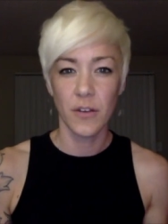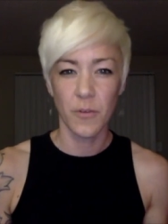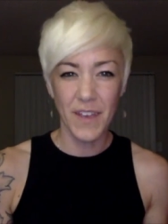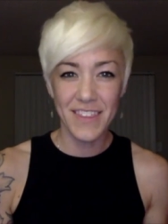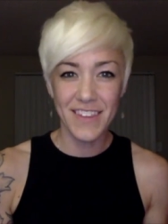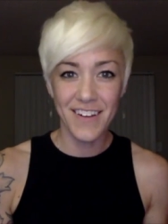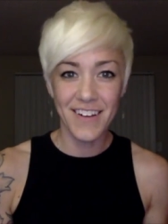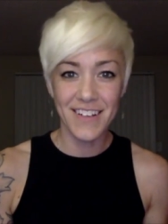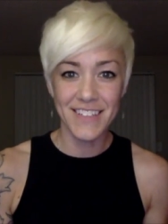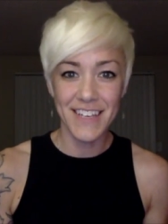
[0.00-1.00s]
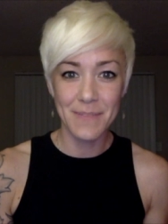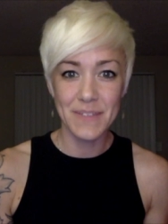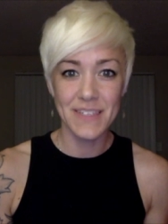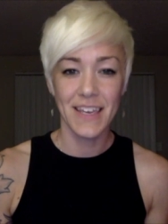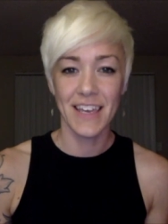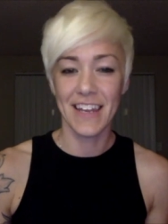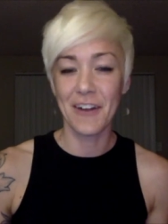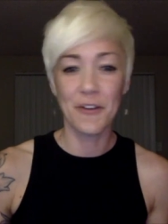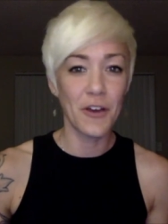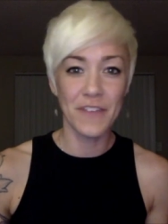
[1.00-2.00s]
with the archetypes. And
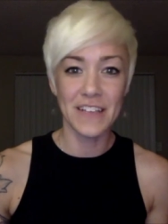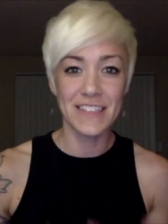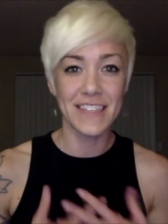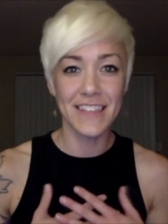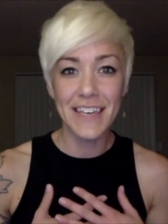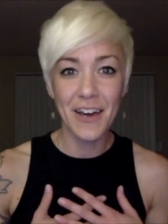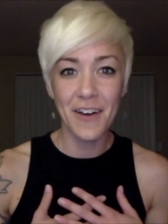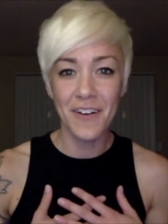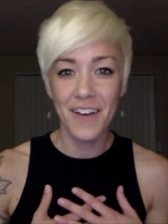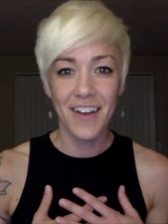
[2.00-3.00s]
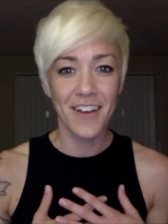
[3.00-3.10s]
I don't know if that's the Leo Ooh,